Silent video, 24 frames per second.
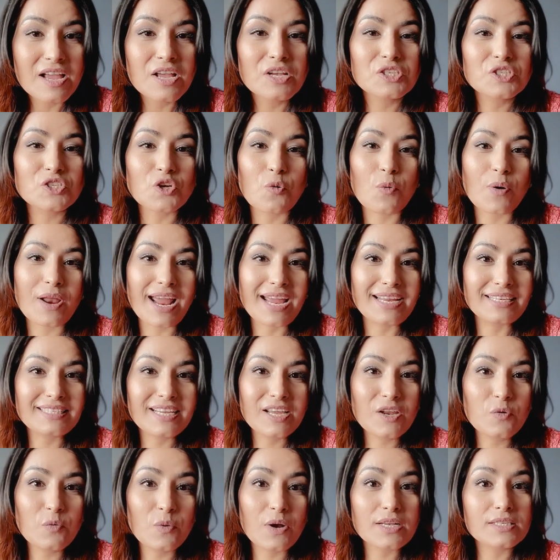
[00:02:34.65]
So what I
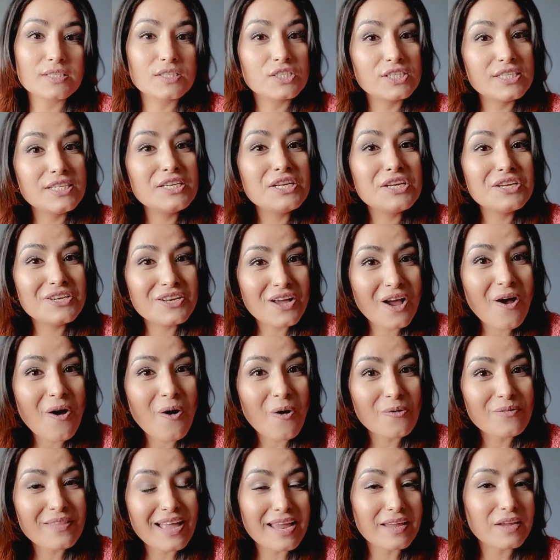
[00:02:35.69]
did was, did you
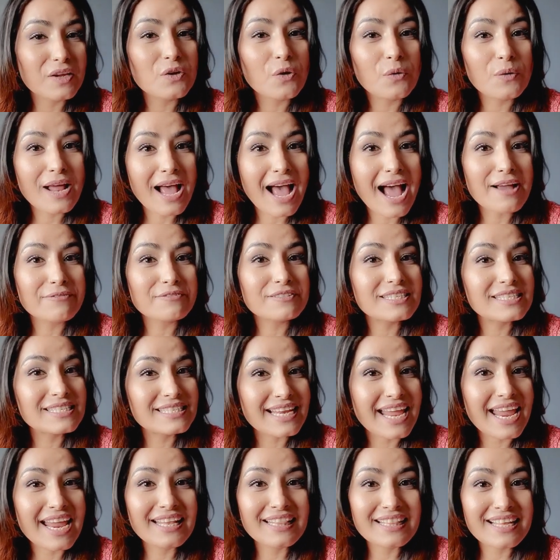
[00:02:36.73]
know that you don't have to
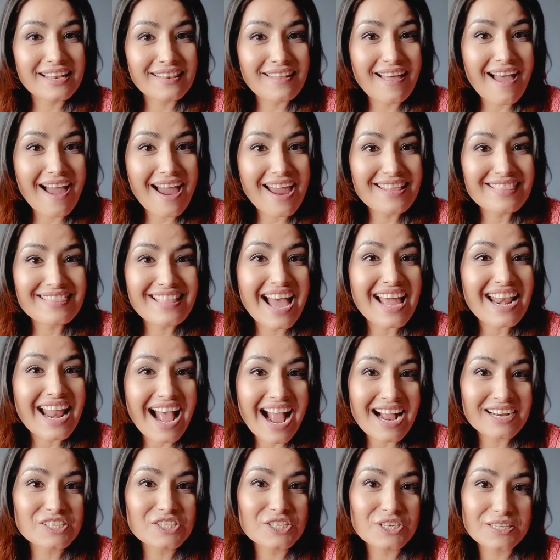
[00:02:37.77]
stay in the line? That
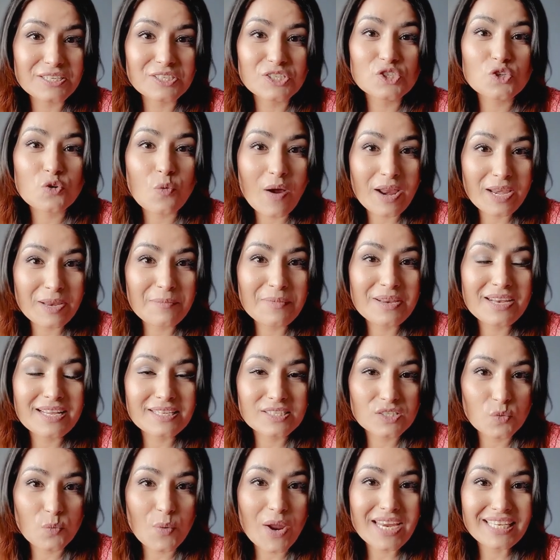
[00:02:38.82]
actually is 20
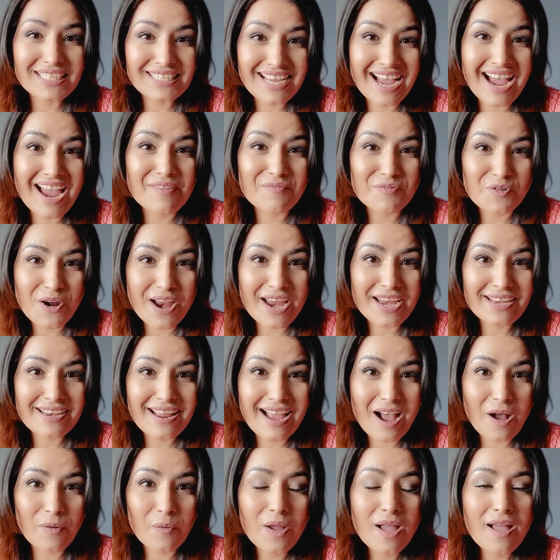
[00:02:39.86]
minutes wait time right
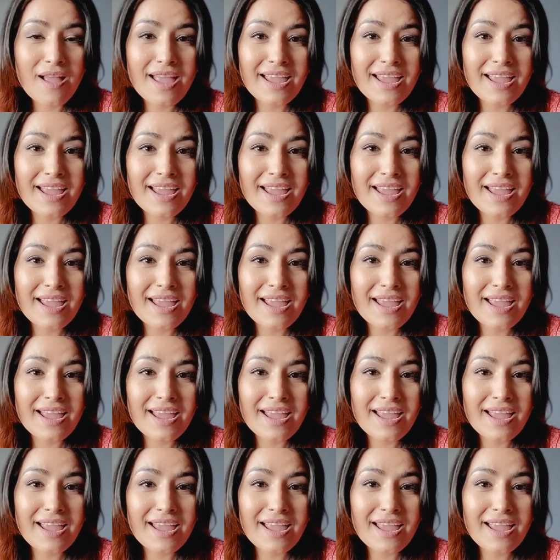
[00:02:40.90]
now.